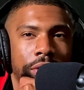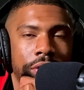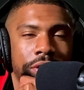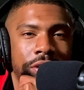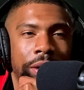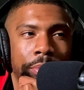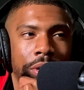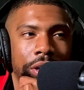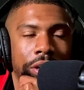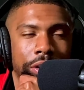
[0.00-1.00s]

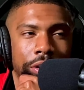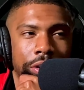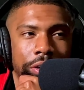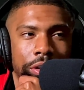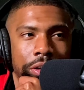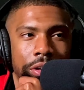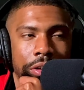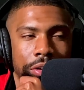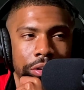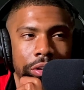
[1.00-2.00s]
Separately,
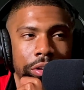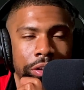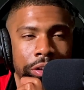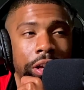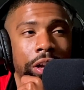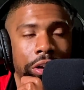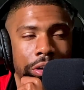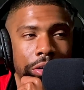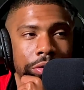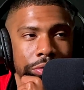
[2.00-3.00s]

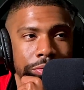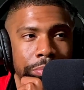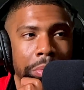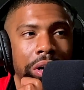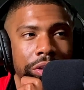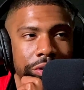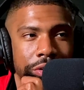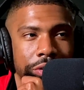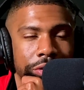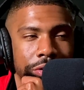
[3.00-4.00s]
they're
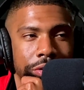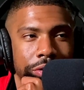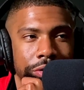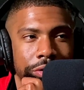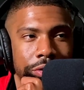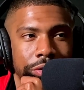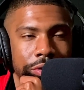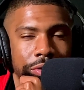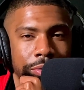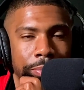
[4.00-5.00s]
monsters
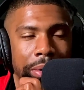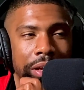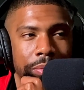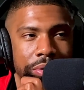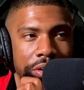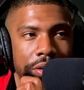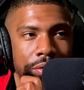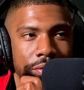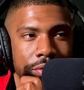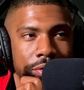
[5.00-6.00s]
by
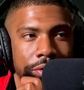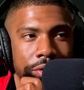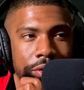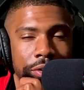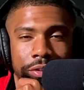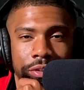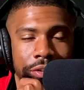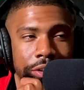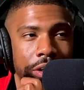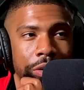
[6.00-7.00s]
themselves.
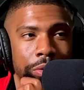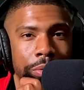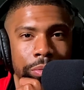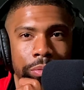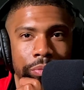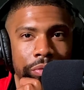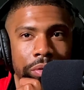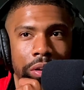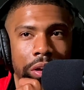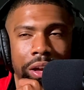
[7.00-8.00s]
Still,
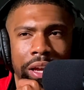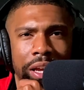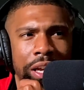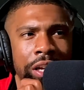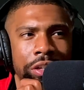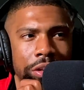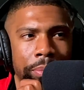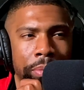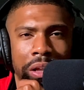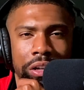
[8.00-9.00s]
each of the
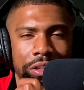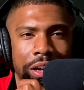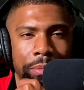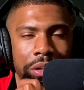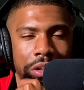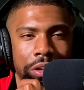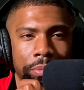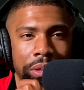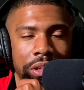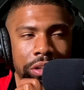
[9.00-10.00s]
players that I mentioned could
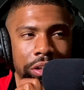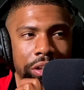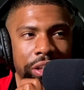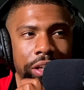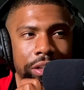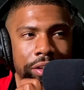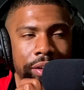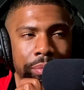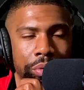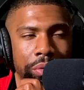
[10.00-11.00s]
potentially lead a
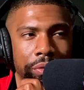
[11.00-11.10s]
team to a